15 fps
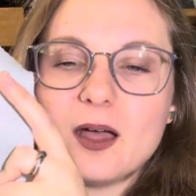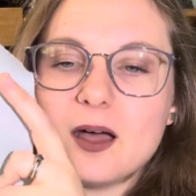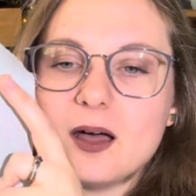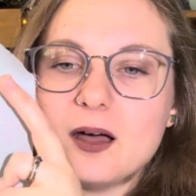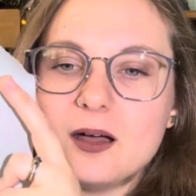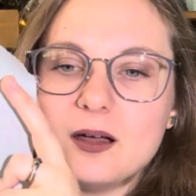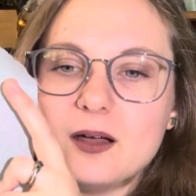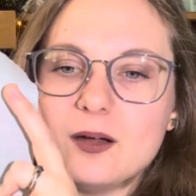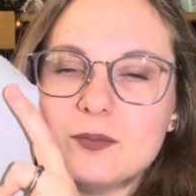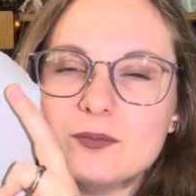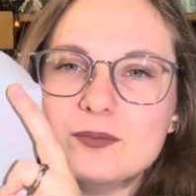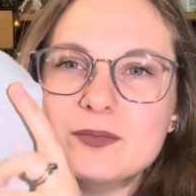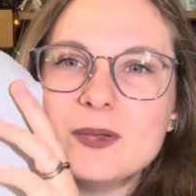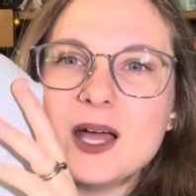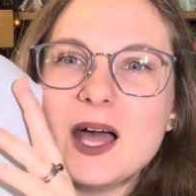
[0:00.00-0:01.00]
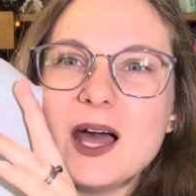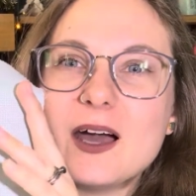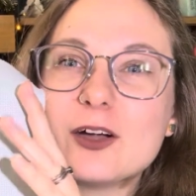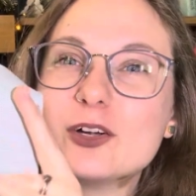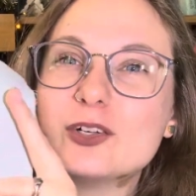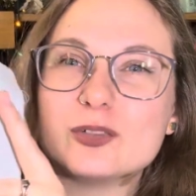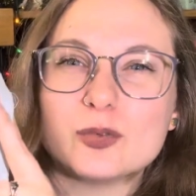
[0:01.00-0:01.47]

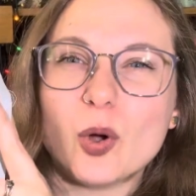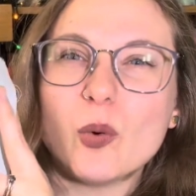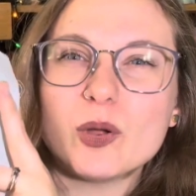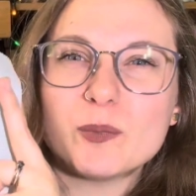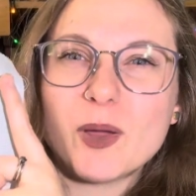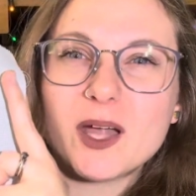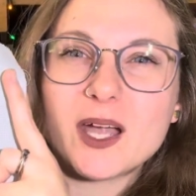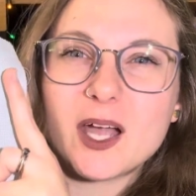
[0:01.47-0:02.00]
Going back,